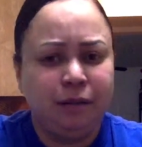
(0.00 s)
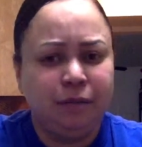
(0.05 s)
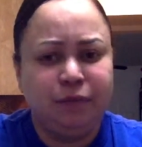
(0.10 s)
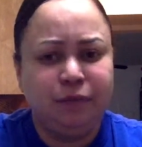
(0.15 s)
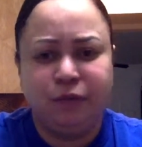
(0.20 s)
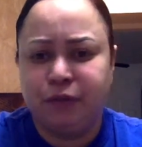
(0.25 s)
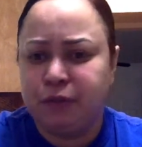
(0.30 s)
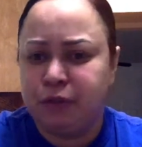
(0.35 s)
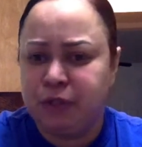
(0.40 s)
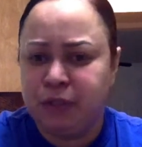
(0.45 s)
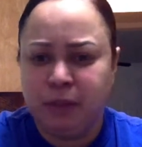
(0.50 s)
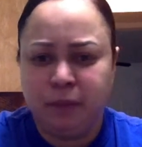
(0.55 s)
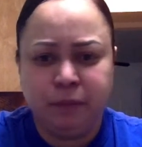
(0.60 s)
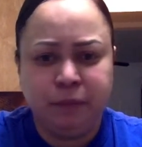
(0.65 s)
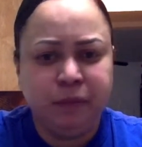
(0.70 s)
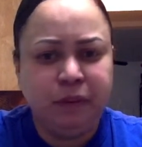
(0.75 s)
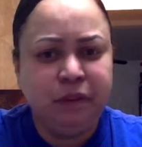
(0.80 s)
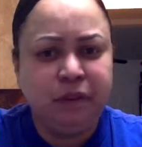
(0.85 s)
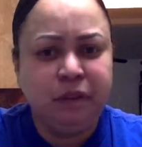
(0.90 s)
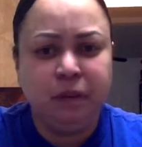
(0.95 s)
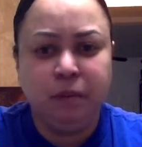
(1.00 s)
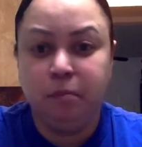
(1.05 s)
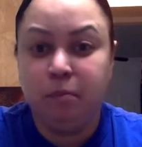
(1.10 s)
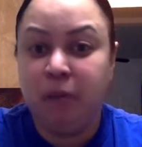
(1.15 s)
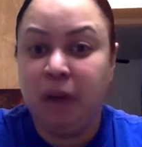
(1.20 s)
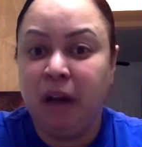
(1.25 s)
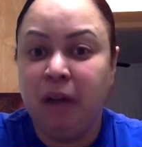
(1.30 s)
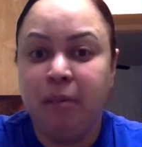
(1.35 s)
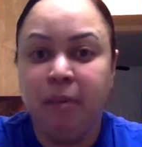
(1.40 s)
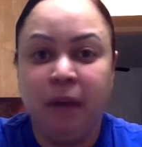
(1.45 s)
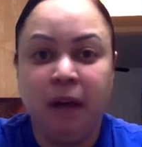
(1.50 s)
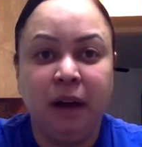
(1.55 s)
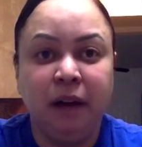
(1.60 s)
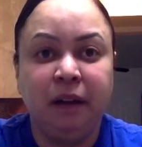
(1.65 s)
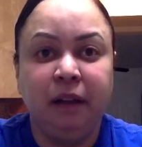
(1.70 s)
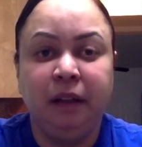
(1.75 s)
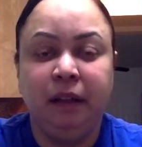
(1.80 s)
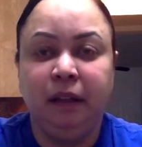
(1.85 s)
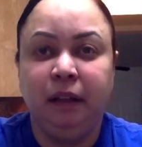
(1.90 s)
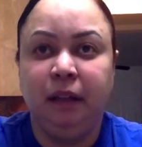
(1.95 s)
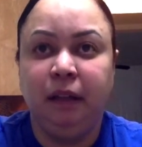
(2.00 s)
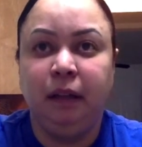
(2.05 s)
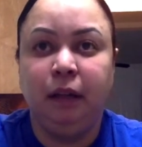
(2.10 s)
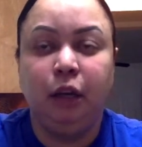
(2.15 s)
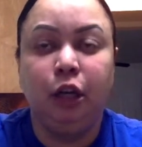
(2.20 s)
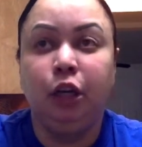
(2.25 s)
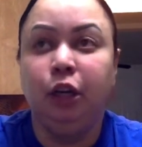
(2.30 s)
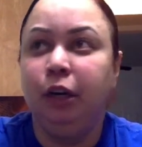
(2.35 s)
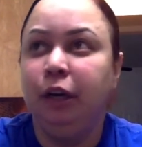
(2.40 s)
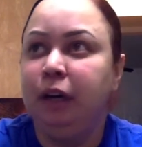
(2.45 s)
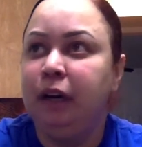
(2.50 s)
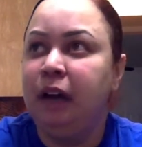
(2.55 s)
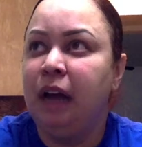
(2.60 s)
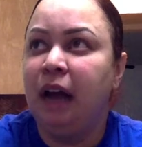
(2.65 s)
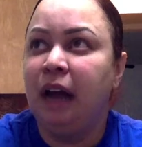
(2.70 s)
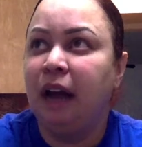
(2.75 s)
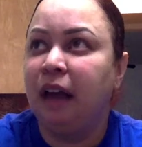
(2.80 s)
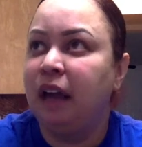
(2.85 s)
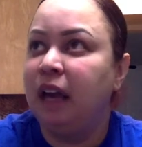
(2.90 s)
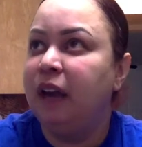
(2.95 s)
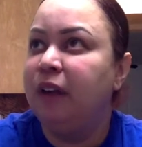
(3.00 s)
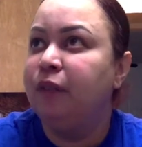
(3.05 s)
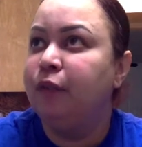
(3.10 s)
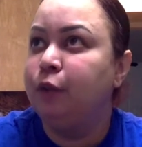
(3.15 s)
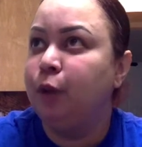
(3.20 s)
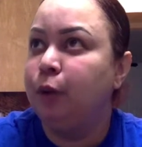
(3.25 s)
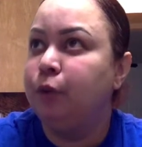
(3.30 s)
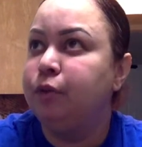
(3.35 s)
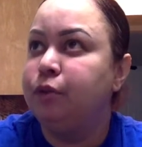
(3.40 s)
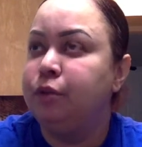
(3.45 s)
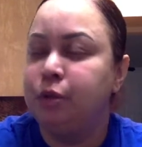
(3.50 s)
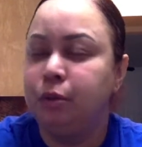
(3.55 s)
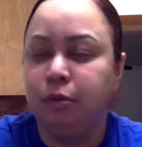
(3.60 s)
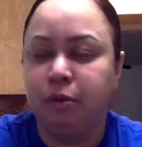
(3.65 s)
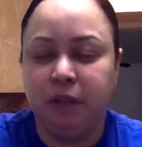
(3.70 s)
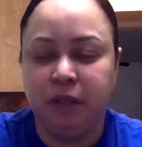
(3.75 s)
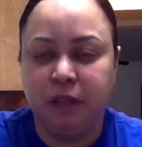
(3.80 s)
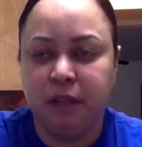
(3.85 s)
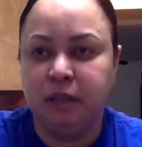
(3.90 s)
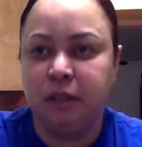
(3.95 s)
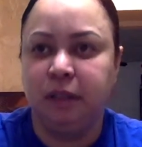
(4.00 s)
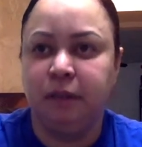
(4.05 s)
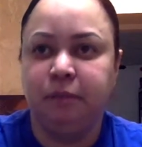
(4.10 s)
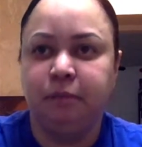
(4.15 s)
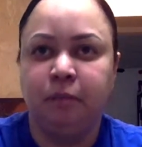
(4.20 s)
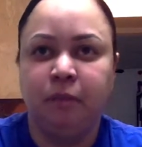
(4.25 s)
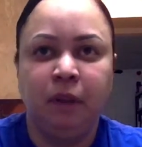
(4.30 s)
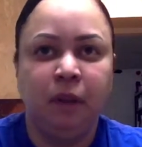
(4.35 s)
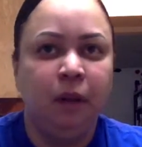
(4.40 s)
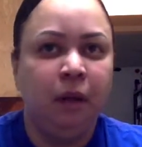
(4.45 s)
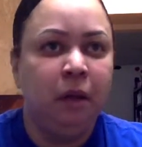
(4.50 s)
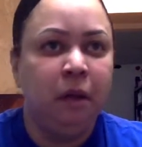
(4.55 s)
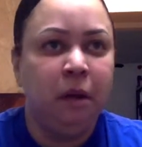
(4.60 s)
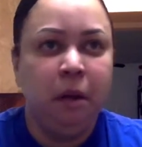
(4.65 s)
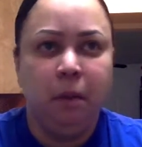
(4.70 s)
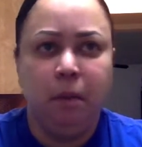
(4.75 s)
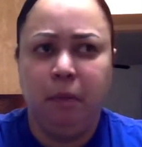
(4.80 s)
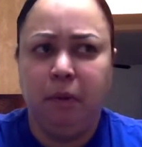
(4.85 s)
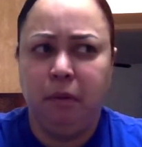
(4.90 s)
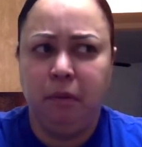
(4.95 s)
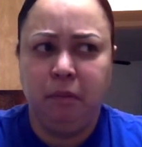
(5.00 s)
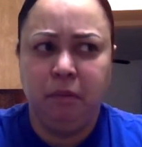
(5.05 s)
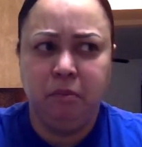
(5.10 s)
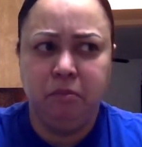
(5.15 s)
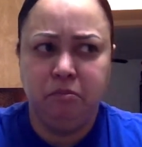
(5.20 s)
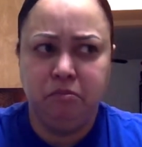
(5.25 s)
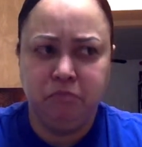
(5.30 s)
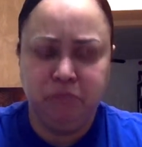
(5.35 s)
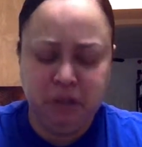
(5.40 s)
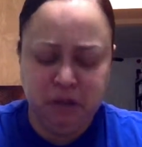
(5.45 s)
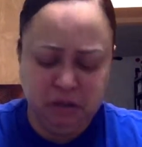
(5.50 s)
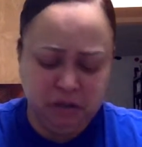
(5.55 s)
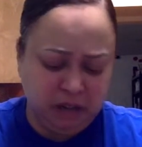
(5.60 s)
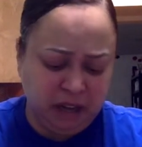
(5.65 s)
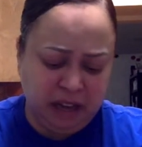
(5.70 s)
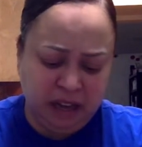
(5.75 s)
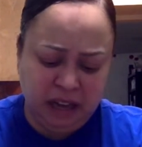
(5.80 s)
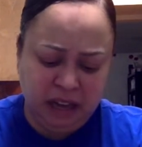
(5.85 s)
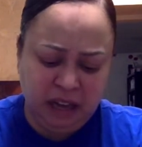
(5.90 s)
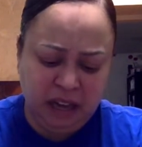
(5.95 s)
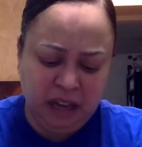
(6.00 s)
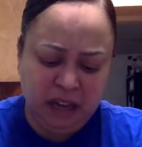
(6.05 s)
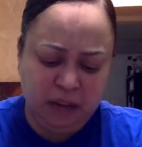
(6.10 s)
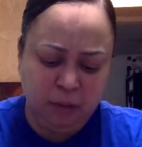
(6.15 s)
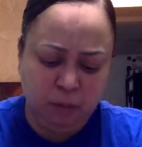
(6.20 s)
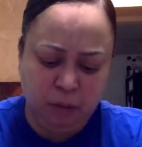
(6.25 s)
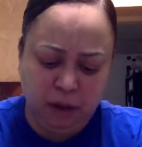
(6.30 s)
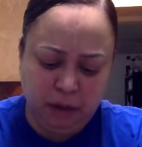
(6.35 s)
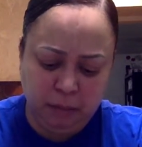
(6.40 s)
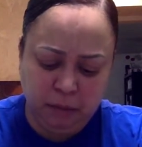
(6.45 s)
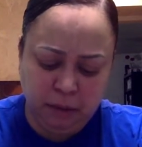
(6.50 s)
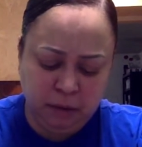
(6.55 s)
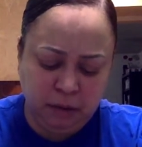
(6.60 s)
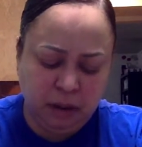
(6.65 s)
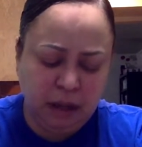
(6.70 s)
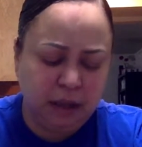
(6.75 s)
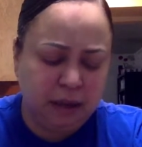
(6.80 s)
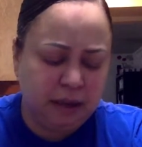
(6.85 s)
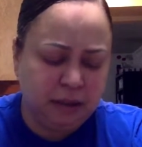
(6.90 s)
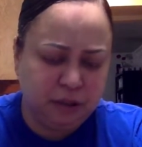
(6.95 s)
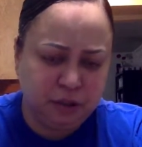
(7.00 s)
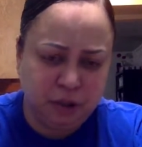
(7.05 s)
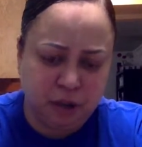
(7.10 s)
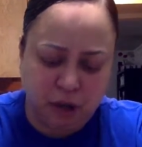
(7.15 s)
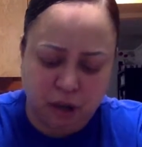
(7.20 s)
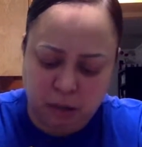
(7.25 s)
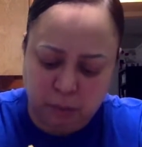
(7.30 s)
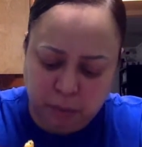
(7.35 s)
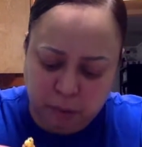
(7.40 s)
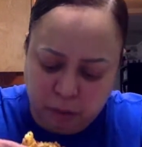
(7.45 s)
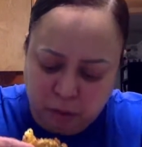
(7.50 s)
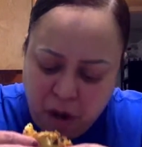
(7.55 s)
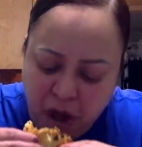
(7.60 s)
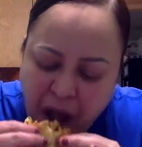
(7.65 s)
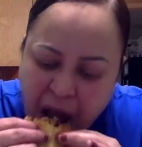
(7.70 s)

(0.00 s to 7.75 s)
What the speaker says: For some reason, my body could not give those two things up. But milk, I hate white milk. I like chocolate milk.